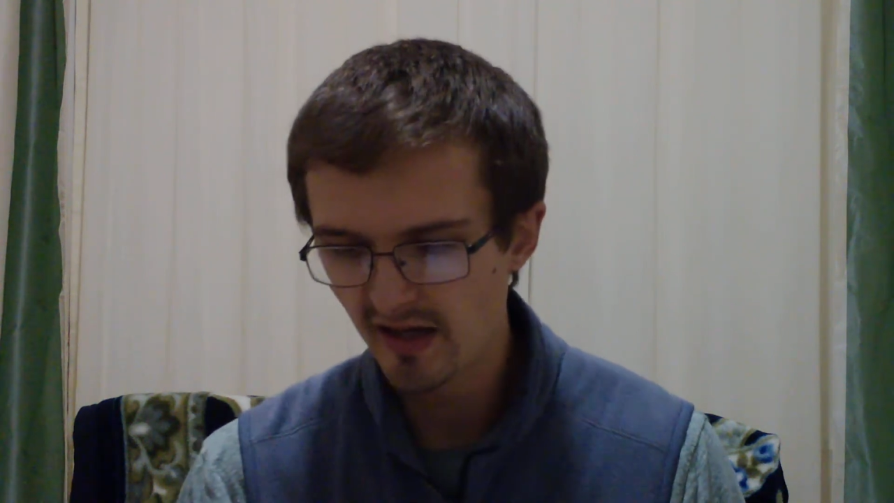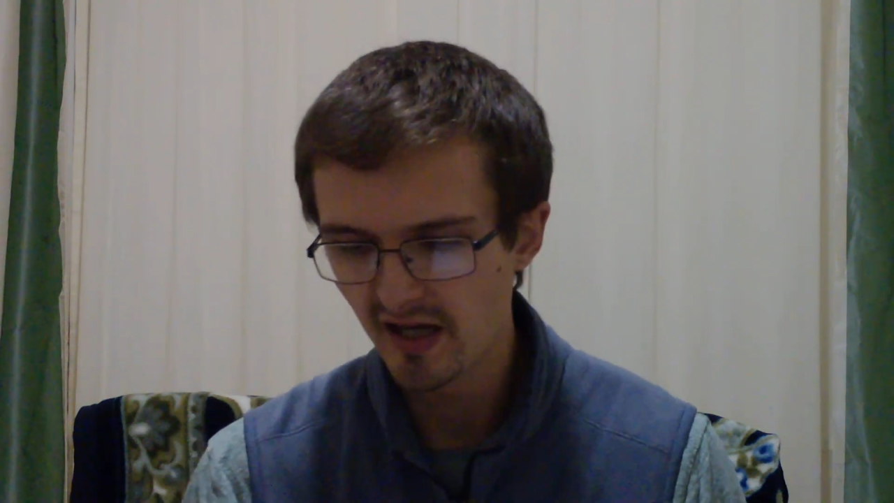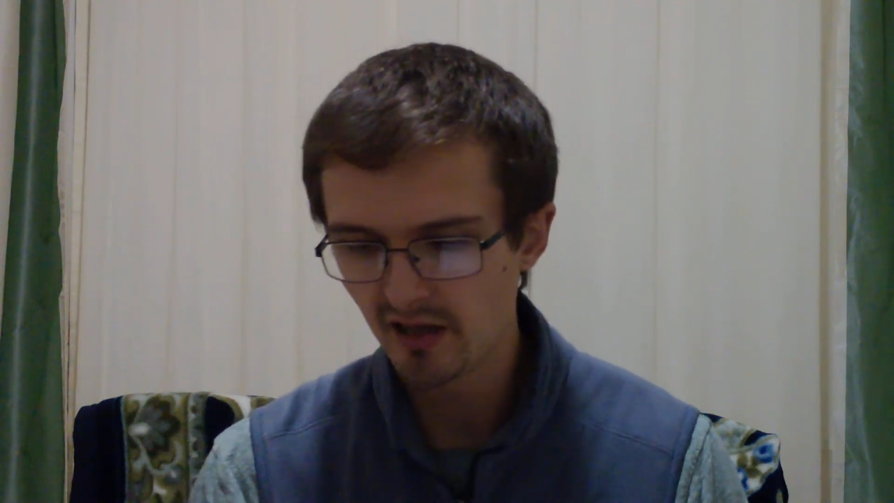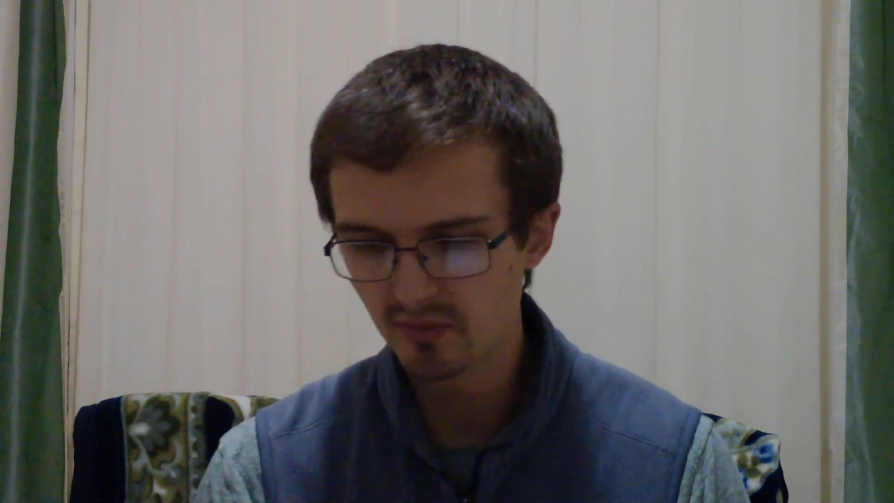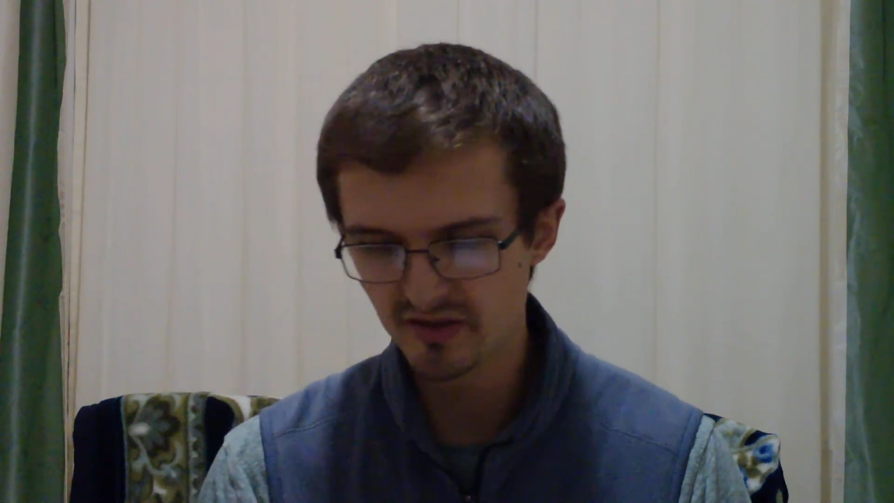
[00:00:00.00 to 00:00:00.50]

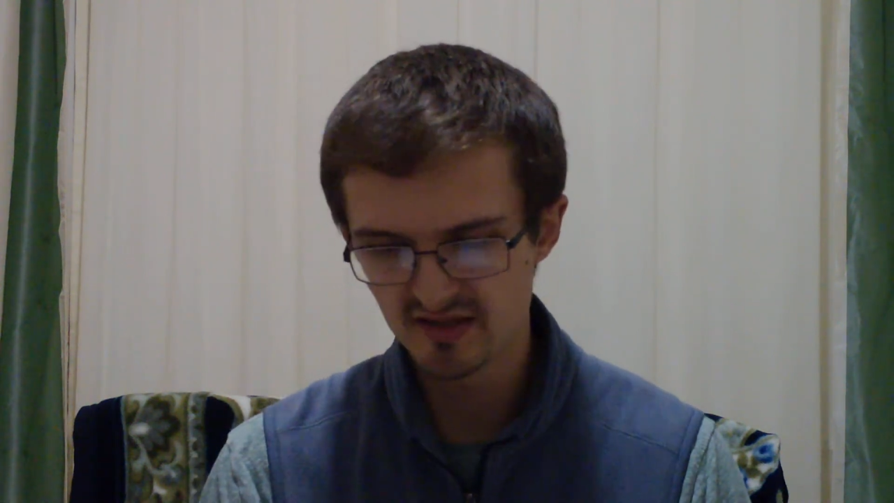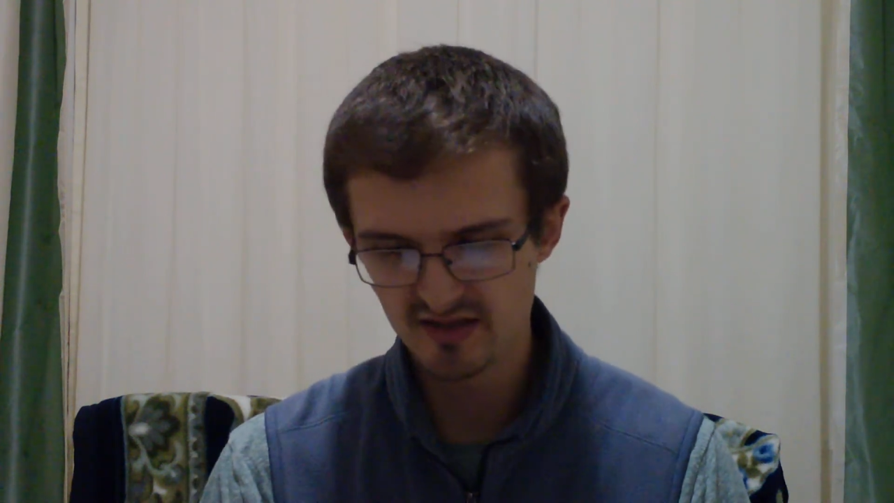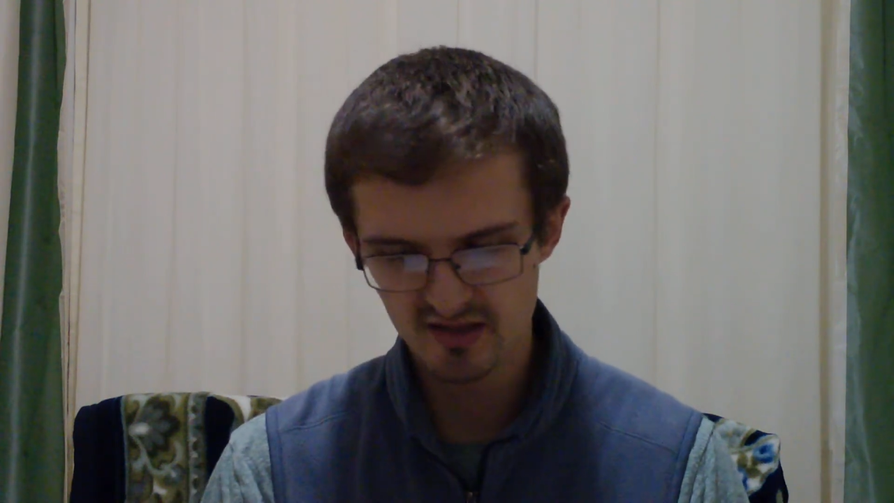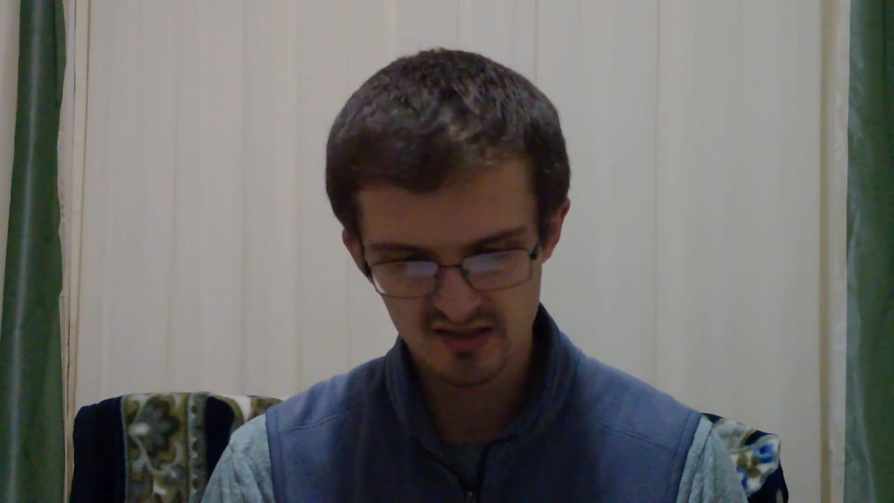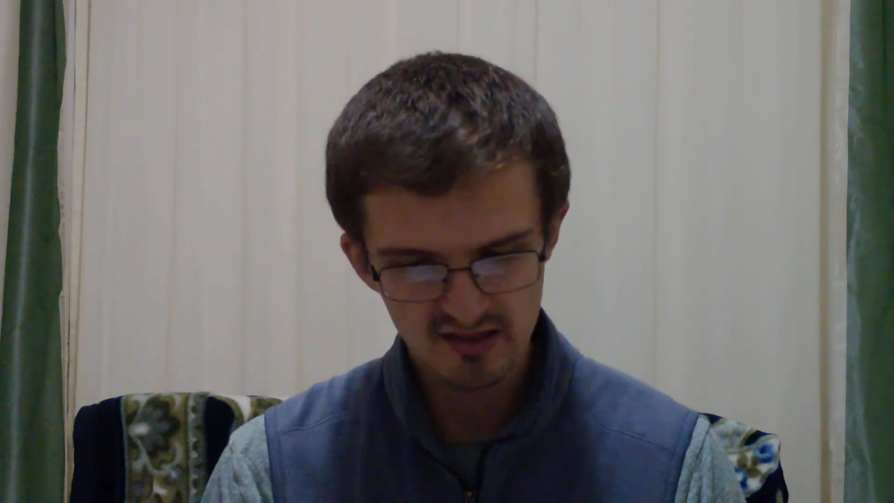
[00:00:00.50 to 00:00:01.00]

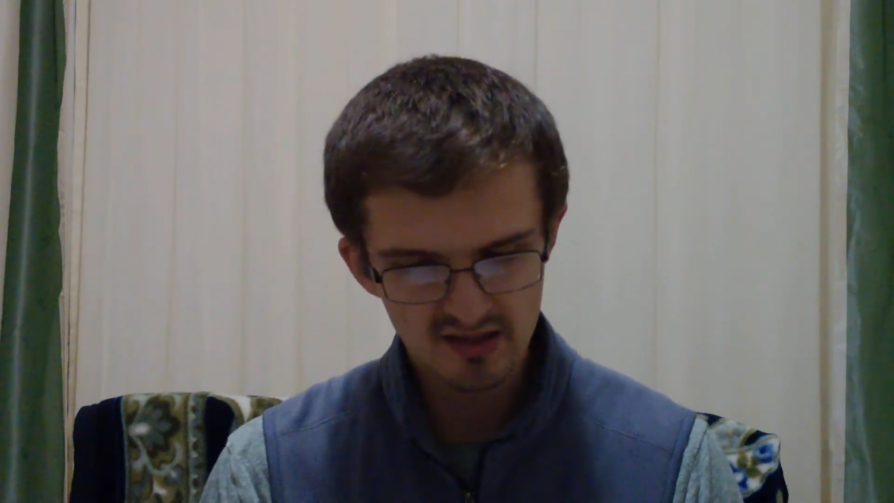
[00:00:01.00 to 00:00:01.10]
helplessness,